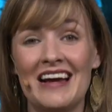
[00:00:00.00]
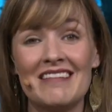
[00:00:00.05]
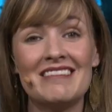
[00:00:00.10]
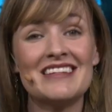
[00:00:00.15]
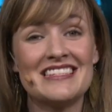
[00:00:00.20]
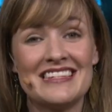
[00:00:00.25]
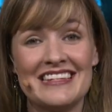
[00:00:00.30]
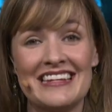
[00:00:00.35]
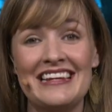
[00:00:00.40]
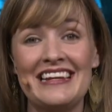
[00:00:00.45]
I
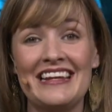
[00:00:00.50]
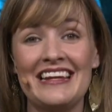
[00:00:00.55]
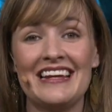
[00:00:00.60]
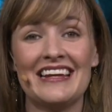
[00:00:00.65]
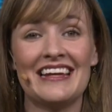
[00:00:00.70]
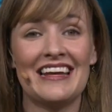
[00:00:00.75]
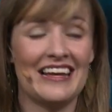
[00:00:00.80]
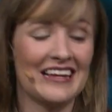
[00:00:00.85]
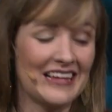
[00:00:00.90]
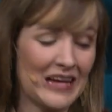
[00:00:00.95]
was
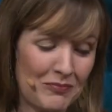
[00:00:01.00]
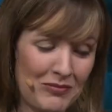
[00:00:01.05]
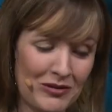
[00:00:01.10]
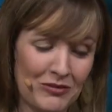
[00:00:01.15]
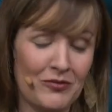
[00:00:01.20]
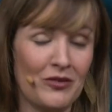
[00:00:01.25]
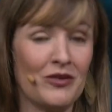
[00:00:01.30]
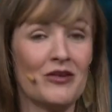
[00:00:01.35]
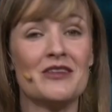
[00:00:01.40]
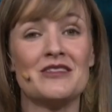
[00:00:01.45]
dealing a
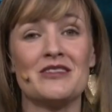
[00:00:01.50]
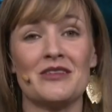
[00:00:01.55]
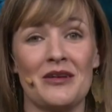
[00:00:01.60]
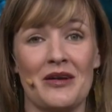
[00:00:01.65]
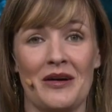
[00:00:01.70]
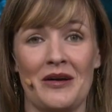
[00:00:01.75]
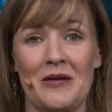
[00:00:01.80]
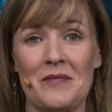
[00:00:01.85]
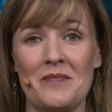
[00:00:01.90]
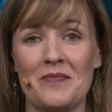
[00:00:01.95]
couple of years
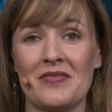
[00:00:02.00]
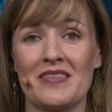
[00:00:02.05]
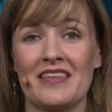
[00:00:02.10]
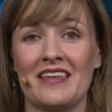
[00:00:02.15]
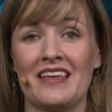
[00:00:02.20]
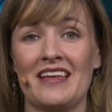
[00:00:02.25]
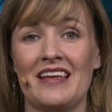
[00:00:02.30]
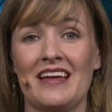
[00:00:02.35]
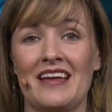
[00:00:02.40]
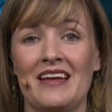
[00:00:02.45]
ago
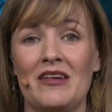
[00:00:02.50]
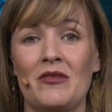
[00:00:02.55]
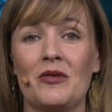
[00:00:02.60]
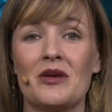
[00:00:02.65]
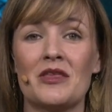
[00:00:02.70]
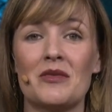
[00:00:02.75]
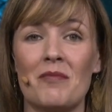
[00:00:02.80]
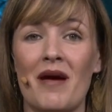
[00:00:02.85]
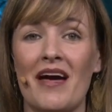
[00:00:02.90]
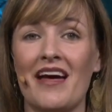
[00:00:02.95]

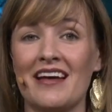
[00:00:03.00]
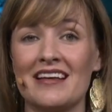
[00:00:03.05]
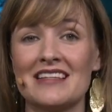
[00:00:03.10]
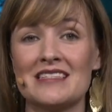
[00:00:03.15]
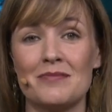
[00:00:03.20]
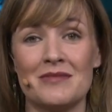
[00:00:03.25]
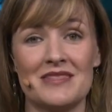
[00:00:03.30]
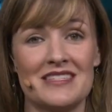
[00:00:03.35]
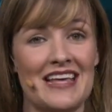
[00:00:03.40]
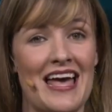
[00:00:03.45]
with my
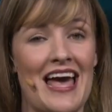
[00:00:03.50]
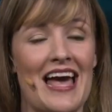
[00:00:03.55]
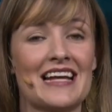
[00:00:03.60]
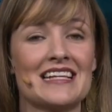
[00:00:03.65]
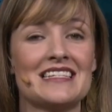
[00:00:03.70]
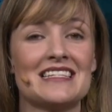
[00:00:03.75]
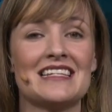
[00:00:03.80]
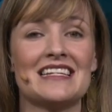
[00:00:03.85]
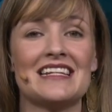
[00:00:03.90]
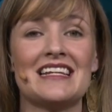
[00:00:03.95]
husband's
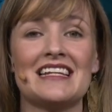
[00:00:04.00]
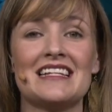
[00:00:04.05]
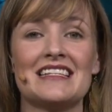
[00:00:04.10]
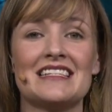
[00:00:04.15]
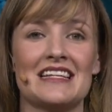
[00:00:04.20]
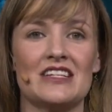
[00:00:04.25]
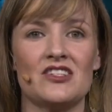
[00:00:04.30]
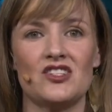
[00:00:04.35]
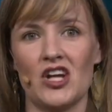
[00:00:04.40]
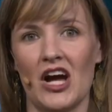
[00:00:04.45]

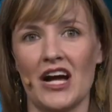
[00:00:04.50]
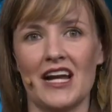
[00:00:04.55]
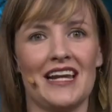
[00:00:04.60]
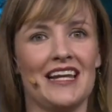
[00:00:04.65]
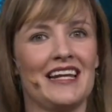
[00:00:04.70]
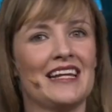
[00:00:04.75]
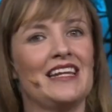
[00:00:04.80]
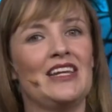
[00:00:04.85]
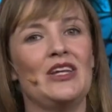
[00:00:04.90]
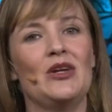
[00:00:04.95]
accident and
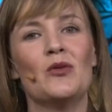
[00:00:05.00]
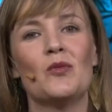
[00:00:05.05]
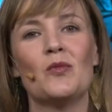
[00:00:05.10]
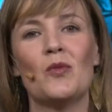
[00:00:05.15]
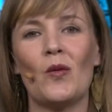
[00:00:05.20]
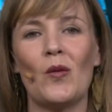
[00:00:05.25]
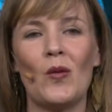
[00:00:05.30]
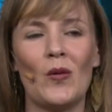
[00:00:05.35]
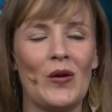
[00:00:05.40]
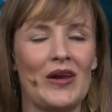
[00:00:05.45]
juggling a
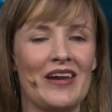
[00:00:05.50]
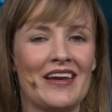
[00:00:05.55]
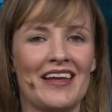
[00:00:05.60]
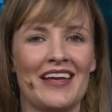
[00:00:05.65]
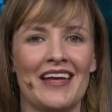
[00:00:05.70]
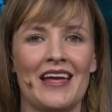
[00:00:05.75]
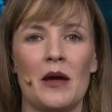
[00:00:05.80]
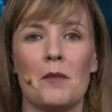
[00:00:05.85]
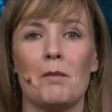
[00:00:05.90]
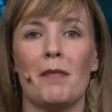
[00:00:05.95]
newborn,
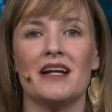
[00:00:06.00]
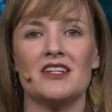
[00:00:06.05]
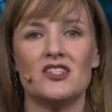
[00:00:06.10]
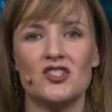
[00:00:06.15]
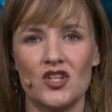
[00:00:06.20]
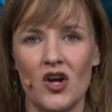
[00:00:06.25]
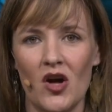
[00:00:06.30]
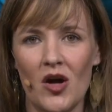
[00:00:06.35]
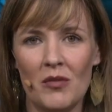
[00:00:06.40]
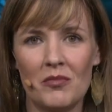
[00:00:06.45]
my
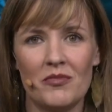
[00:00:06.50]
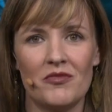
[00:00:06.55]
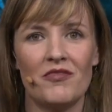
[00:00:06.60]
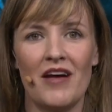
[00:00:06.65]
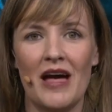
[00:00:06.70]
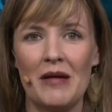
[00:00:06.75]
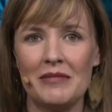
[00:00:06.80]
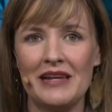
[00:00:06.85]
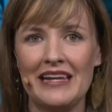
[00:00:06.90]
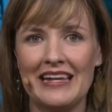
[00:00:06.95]
job,
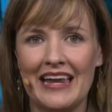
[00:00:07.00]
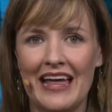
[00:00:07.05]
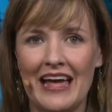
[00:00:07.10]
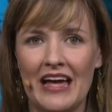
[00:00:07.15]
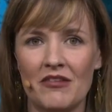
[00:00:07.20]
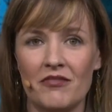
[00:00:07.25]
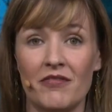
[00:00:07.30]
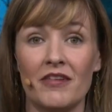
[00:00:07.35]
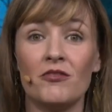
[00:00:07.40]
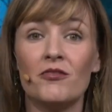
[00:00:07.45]
family
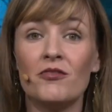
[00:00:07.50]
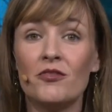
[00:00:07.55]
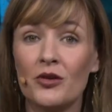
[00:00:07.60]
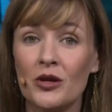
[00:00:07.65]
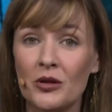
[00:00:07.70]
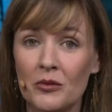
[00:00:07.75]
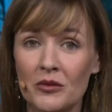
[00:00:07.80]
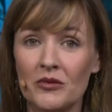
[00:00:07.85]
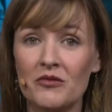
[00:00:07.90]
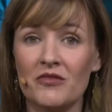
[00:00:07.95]
life, and
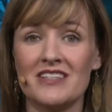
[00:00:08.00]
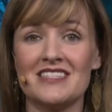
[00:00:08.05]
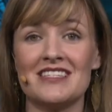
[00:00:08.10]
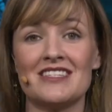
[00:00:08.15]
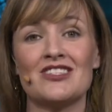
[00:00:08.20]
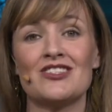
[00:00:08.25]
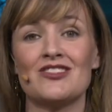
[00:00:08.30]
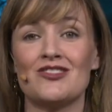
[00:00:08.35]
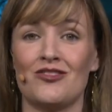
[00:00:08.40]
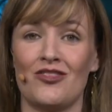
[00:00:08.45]
frequent
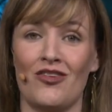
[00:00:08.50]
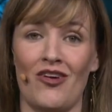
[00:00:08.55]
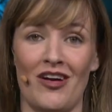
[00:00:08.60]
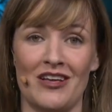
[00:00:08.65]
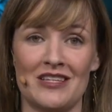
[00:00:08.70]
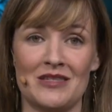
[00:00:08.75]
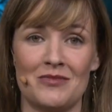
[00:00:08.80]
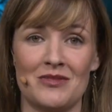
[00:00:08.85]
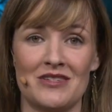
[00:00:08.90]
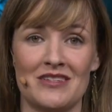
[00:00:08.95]
visits to the
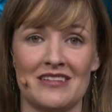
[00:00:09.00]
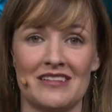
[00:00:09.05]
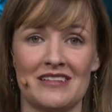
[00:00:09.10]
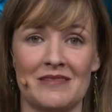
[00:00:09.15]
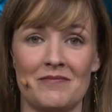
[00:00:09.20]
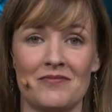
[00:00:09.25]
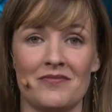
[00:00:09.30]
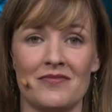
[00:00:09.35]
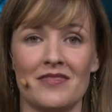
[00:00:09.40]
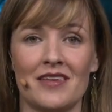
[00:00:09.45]

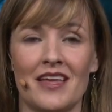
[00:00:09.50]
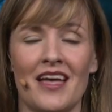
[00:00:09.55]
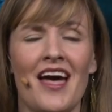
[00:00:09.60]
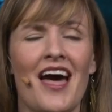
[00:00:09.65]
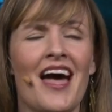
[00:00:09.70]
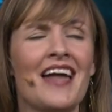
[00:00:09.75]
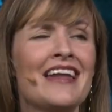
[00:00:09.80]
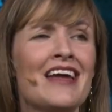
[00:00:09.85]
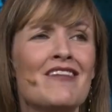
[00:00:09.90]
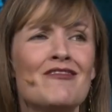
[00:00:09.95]
hospital.
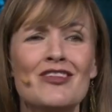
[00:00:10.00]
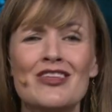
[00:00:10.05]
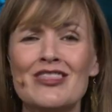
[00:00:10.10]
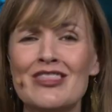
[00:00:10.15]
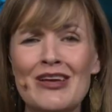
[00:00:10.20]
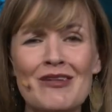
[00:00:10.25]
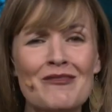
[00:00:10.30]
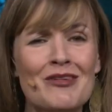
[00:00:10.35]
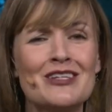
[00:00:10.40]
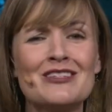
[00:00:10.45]
And
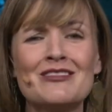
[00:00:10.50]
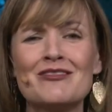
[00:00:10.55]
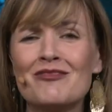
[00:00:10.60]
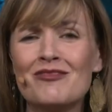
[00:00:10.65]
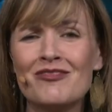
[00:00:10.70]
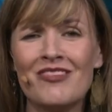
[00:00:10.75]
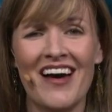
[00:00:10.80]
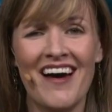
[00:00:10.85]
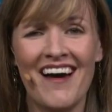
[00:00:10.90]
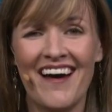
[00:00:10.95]
everything was
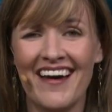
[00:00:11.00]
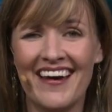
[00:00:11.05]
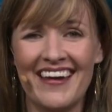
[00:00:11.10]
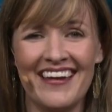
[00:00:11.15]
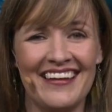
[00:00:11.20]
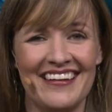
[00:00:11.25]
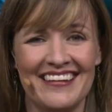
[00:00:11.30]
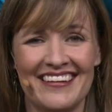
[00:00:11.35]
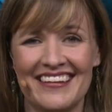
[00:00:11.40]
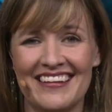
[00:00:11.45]

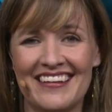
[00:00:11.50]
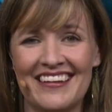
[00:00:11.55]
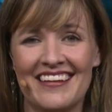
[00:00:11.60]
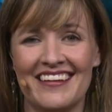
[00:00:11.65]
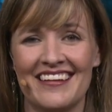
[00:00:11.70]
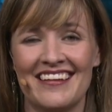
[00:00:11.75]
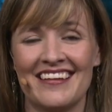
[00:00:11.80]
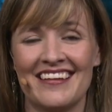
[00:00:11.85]
fine.